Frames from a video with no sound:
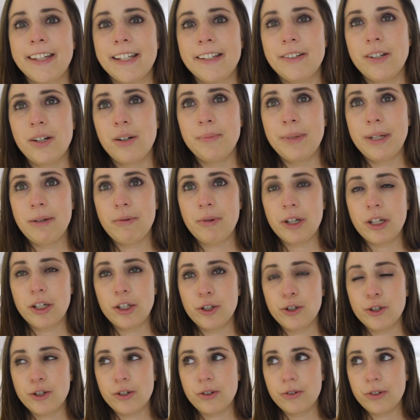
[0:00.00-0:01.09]
told me we're gonna
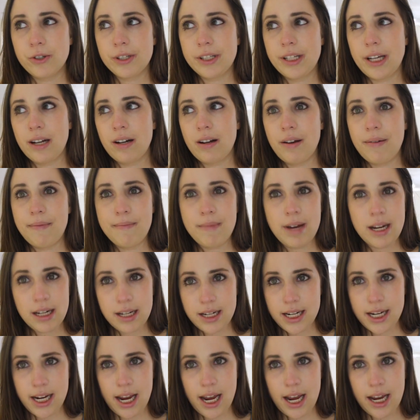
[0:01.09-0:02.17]
do an ultrasound on
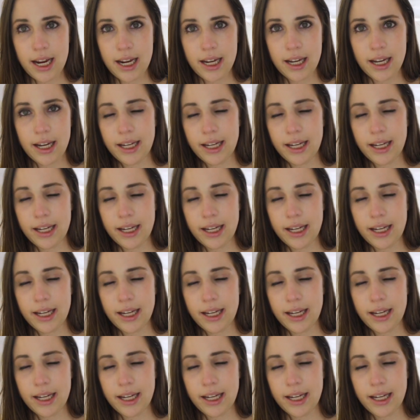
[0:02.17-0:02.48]
Monday.